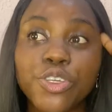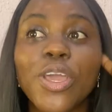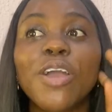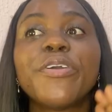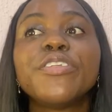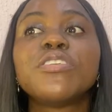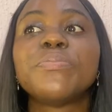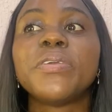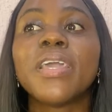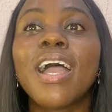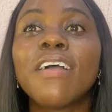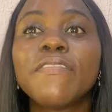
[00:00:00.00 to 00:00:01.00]
You are going to be
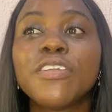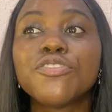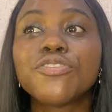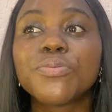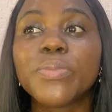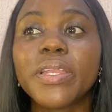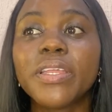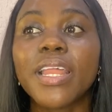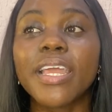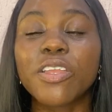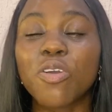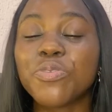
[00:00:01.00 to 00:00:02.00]
having so many,
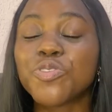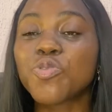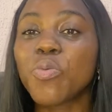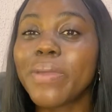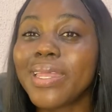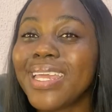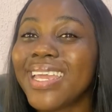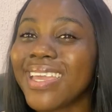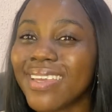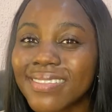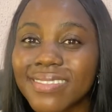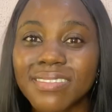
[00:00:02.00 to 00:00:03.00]
like there'll be so many
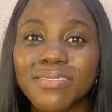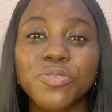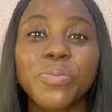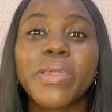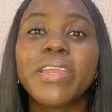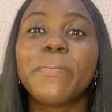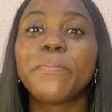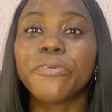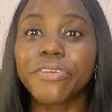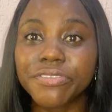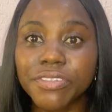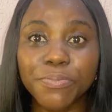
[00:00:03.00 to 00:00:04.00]
cases, so many
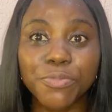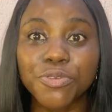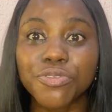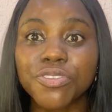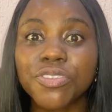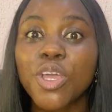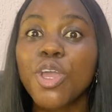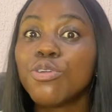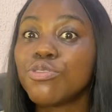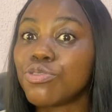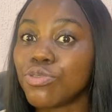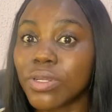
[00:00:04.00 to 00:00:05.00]
principles
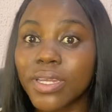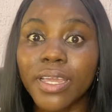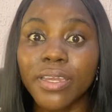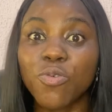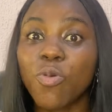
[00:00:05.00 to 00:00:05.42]
to learn.